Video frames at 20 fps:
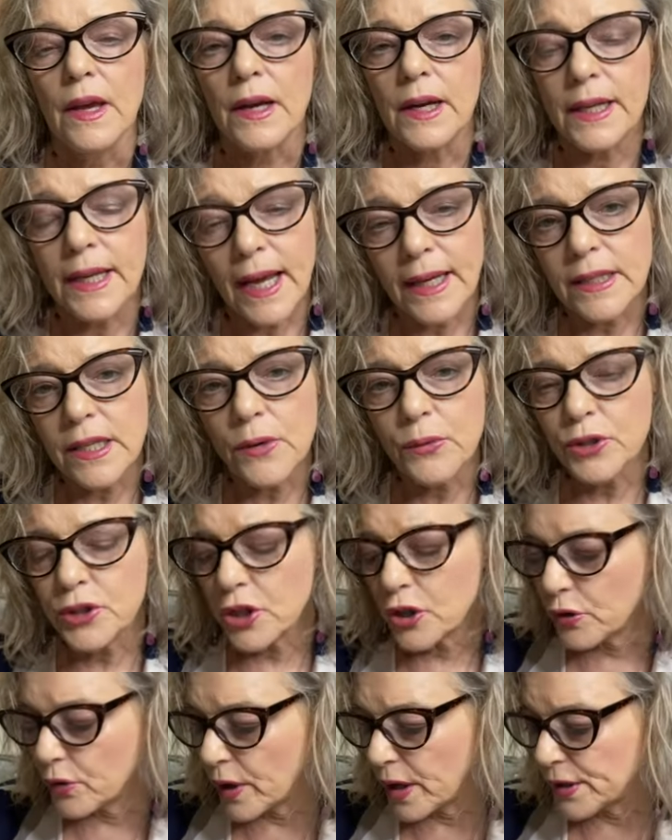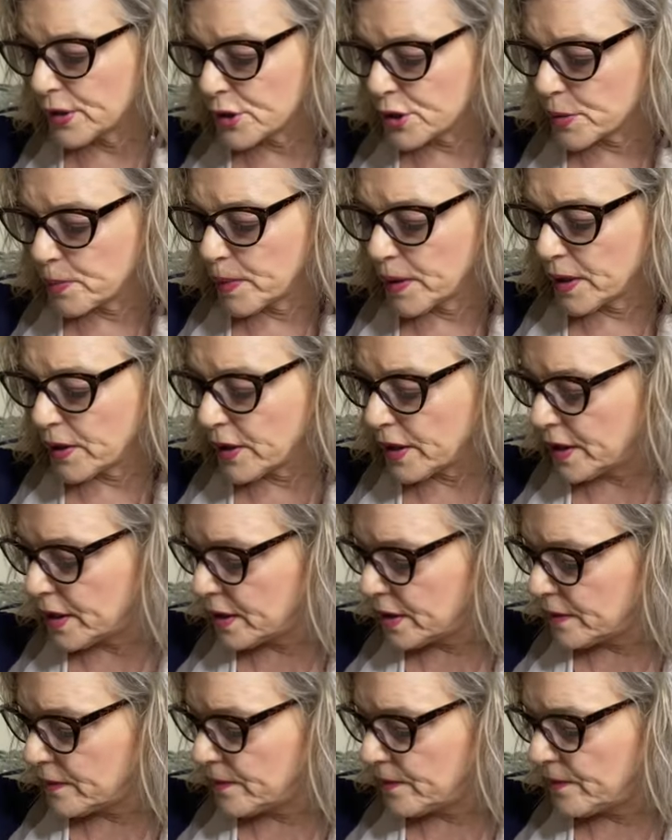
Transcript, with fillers: connecting with the greater spirit,